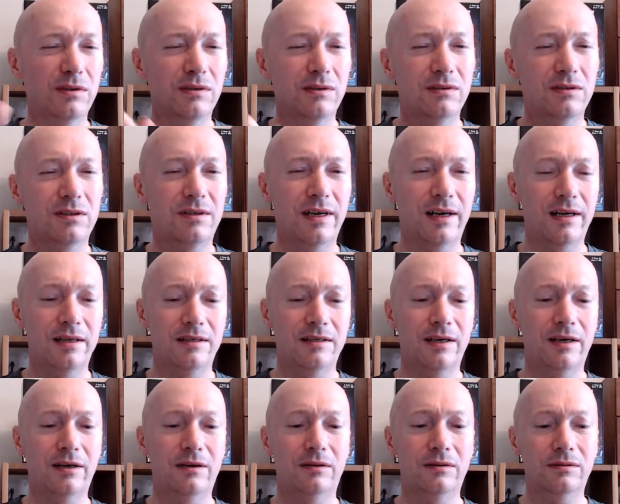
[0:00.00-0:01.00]
stands
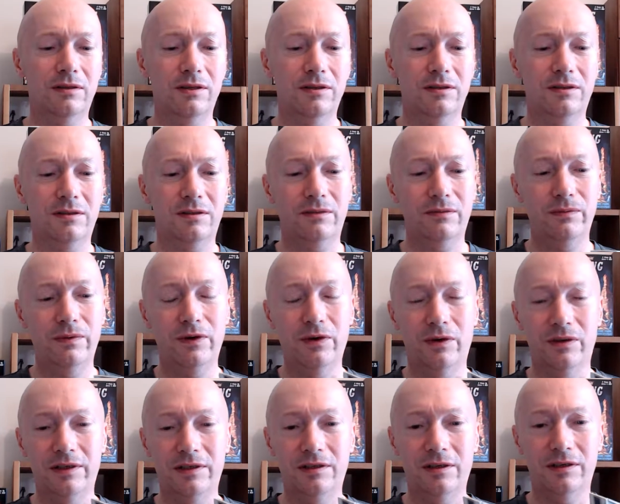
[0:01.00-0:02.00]
out, because we've
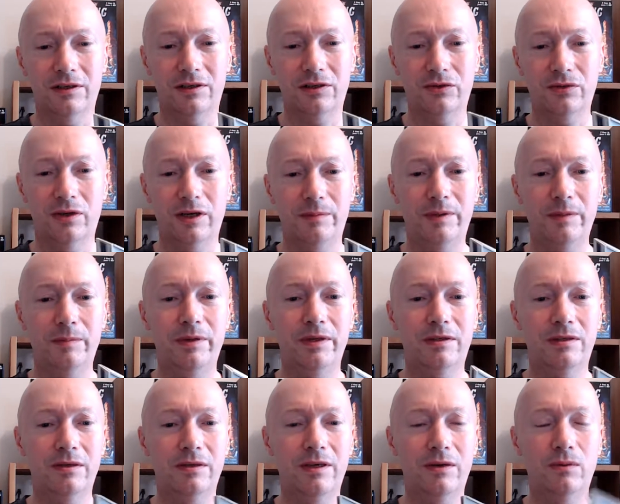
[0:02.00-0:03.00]
got these stripy
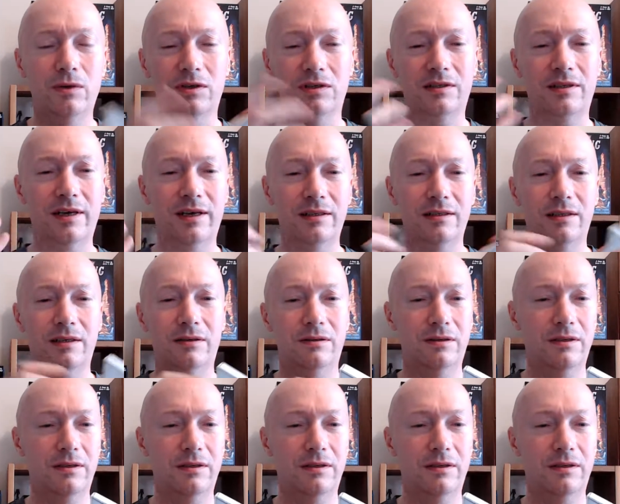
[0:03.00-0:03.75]
bits in there, what stands out?